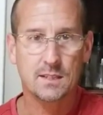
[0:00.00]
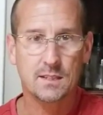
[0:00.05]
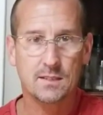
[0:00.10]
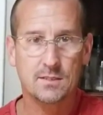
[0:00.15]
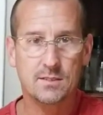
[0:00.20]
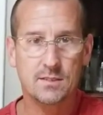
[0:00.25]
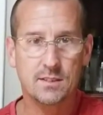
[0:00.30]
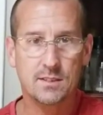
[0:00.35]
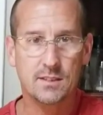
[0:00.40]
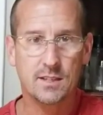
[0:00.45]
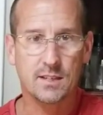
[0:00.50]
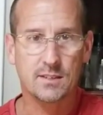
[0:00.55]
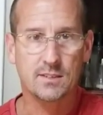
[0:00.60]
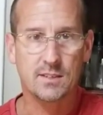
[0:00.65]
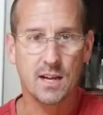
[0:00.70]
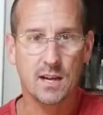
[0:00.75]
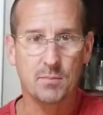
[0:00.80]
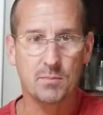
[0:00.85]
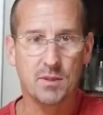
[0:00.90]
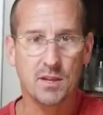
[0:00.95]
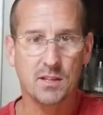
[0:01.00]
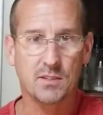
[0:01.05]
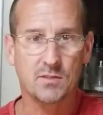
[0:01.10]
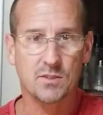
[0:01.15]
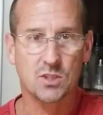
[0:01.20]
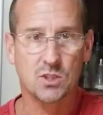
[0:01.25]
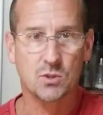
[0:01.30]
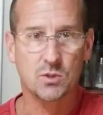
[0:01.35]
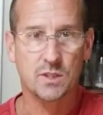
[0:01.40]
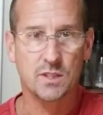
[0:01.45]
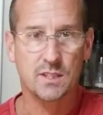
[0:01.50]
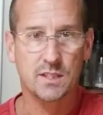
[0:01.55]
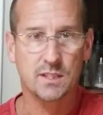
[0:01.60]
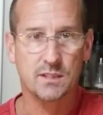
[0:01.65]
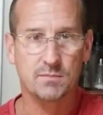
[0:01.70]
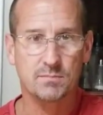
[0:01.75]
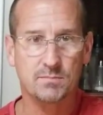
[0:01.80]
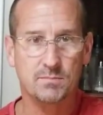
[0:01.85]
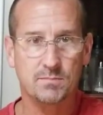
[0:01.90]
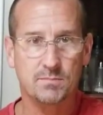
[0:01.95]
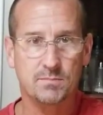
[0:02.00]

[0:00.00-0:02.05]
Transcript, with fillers: see you next time. Thanks for tuning in.